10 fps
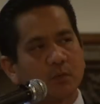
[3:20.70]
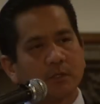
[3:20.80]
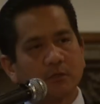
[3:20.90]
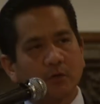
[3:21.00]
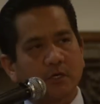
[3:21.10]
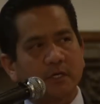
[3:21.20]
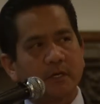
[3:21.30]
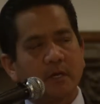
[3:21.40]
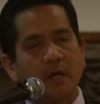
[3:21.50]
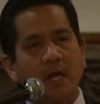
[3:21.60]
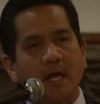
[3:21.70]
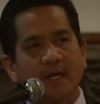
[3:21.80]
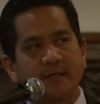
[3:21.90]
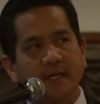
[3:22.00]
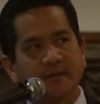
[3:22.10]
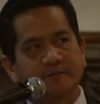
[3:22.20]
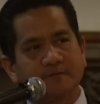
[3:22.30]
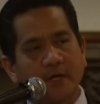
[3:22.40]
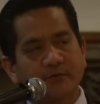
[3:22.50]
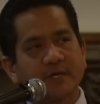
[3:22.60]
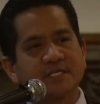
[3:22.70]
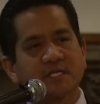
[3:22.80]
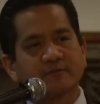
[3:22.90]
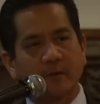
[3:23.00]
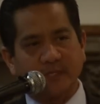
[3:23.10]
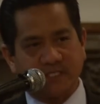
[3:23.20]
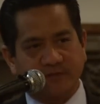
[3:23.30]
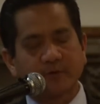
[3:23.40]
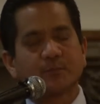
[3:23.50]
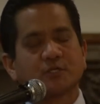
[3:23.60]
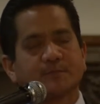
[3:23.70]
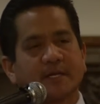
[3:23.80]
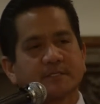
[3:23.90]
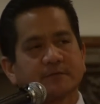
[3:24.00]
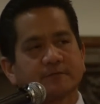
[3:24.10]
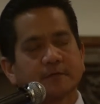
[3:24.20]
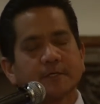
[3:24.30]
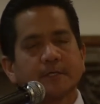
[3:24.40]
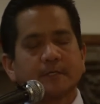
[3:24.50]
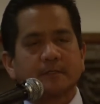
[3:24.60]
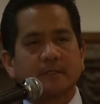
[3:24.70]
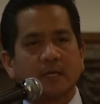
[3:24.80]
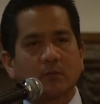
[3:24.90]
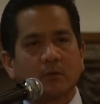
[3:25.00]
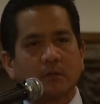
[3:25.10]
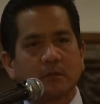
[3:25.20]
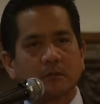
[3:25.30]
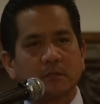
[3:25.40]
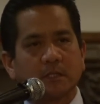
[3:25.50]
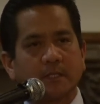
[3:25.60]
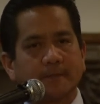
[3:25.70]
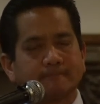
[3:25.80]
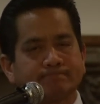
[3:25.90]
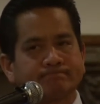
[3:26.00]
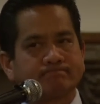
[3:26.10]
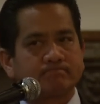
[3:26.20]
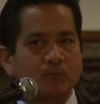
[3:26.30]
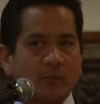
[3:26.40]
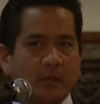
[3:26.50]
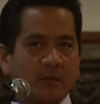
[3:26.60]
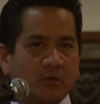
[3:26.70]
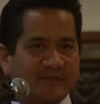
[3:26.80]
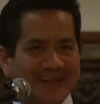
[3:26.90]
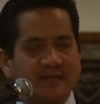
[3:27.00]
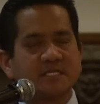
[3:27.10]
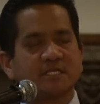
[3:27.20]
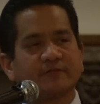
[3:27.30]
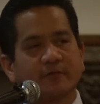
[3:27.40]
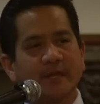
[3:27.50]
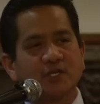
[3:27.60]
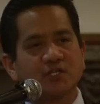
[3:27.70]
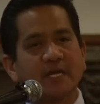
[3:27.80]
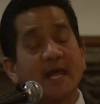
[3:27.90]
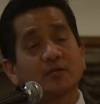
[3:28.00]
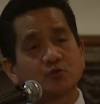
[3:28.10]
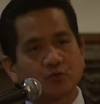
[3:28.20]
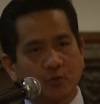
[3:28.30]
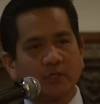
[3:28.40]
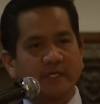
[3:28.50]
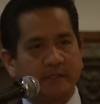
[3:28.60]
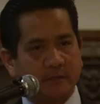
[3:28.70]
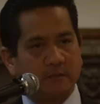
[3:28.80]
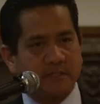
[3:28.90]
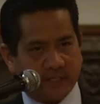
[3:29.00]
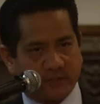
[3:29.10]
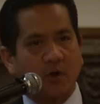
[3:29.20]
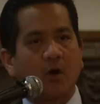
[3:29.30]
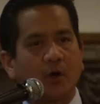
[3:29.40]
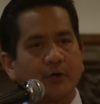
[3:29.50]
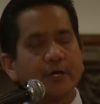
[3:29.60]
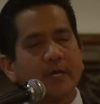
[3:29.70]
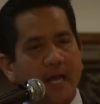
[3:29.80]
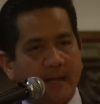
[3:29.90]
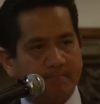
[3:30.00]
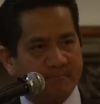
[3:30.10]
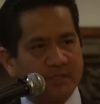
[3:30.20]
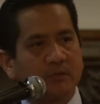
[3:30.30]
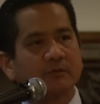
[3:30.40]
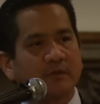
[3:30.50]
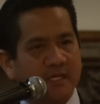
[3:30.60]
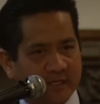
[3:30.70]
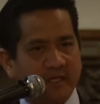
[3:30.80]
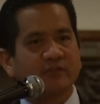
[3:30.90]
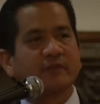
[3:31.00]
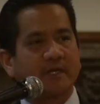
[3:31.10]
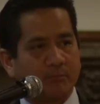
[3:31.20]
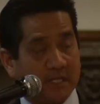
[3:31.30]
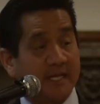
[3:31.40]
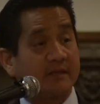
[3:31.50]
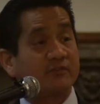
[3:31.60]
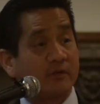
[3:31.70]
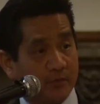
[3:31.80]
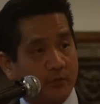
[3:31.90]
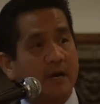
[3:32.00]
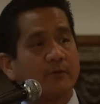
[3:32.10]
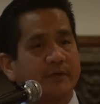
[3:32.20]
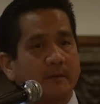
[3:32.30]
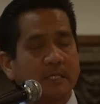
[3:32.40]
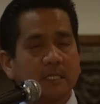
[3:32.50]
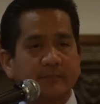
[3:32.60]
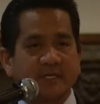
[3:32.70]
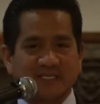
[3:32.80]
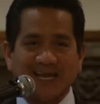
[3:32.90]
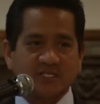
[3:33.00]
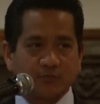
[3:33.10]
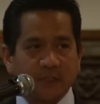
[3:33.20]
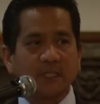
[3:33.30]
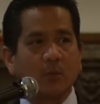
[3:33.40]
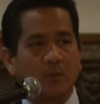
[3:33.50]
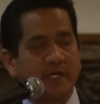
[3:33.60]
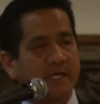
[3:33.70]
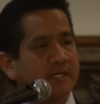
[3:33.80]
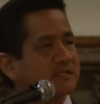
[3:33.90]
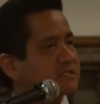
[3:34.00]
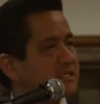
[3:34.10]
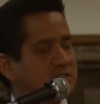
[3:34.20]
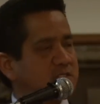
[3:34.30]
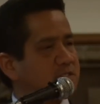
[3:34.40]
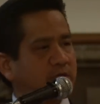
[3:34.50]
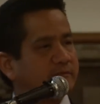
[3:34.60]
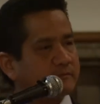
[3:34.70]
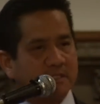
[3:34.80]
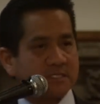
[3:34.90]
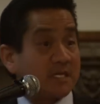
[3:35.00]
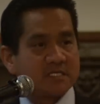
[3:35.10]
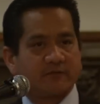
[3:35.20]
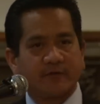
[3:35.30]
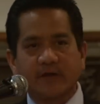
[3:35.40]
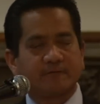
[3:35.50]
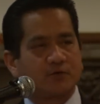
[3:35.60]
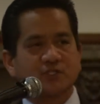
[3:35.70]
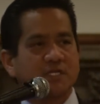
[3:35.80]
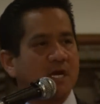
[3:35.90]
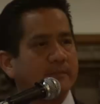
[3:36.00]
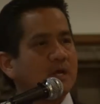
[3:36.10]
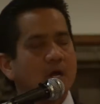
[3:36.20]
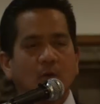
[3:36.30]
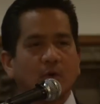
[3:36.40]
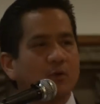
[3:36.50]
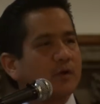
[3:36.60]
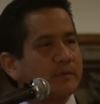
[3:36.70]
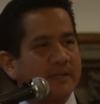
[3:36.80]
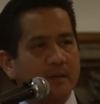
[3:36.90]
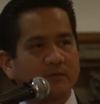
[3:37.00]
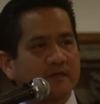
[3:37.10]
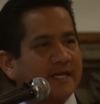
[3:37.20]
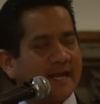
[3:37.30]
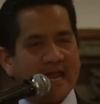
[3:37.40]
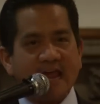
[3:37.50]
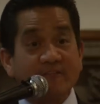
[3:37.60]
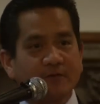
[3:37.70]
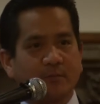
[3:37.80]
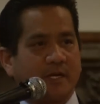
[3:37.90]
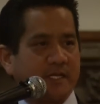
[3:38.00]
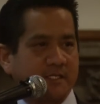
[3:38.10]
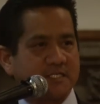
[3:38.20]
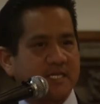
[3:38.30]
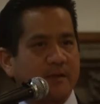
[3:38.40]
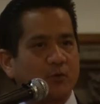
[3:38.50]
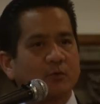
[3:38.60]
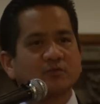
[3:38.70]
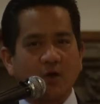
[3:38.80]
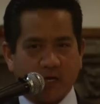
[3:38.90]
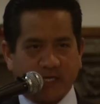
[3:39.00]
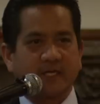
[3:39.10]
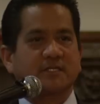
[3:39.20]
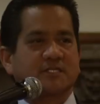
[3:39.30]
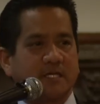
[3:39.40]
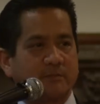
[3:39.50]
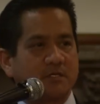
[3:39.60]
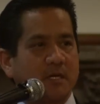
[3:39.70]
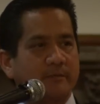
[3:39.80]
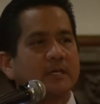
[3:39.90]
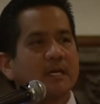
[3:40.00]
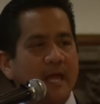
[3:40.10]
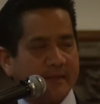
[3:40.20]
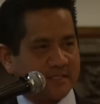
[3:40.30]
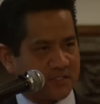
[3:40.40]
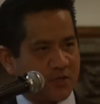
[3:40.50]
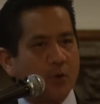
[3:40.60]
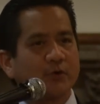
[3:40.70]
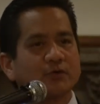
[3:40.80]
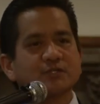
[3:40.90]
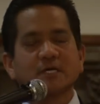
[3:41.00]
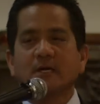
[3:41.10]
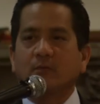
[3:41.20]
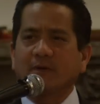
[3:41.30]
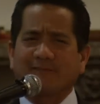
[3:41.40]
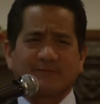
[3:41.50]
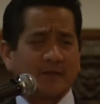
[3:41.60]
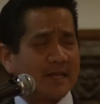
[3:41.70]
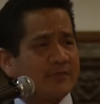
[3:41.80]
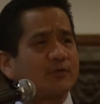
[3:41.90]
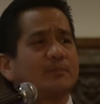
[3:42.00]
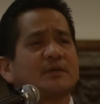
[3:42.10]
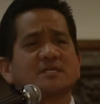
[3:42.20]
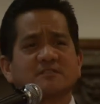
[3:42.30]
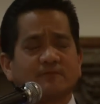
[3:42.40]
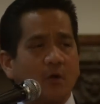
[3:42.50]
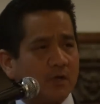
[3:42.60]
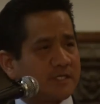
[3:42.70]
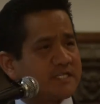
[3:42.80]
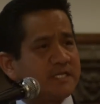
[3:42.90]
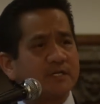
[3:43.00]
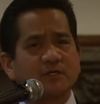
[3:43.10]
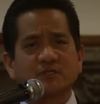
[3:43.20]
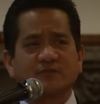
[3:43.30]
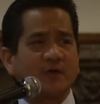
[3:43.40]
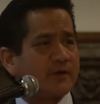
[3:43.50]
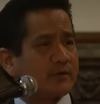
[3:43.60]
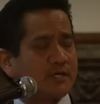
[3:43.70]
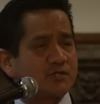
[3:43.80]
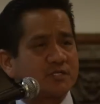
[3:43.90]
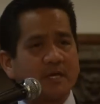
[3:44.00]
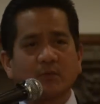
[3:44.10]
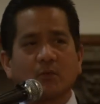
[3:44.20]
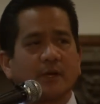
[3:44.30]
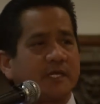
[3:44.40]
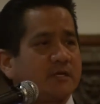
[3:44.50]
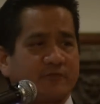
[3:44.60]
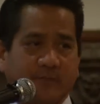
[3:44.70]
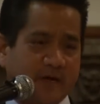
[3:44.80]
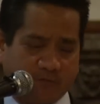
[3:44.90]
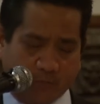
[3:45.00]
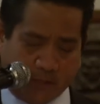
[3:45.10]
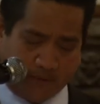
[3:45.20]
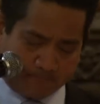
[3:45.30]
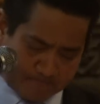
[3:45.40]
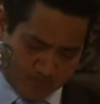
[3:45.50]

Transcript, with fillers: will look at, at fundraising from a different perspective. They will um, they will take this information and truly take it to heart and build it into their plans from the ground up because that's really what we need. It's it's sort of it is the very first time we're going to be able to get everybody in the same room talking at the same time, and that's donors. We got philanthropists, volunteers, fundraisers, and we want to hear from everybody.